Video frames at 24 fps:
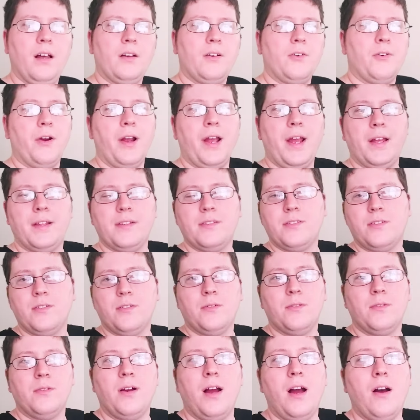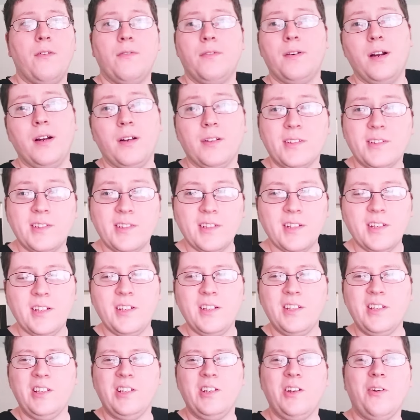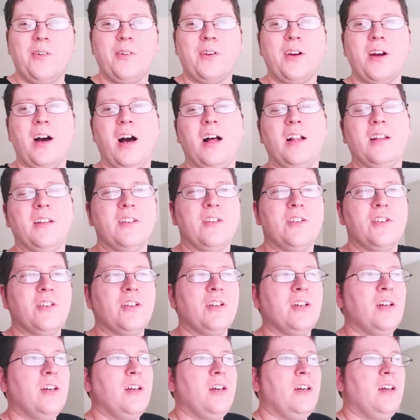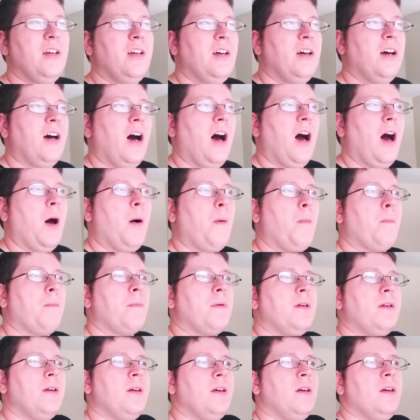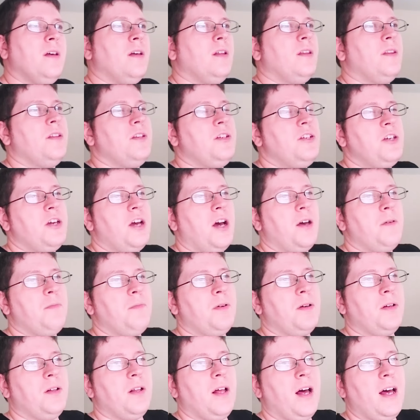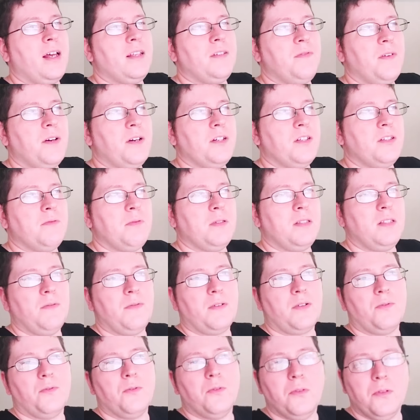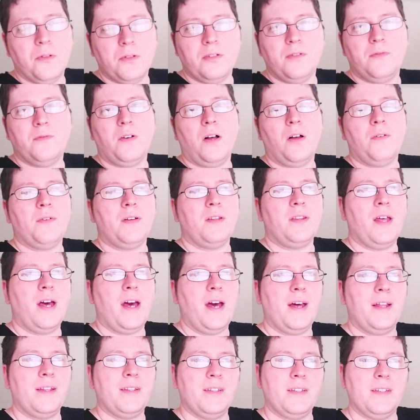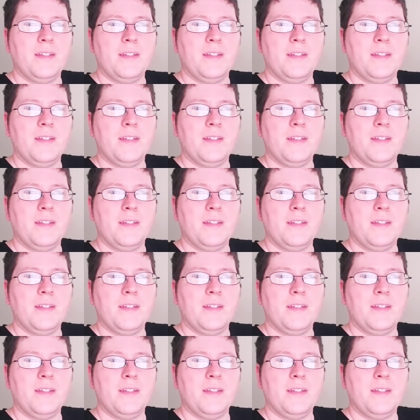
grants or however else go to college. The GI Bill has very specific rules involving that.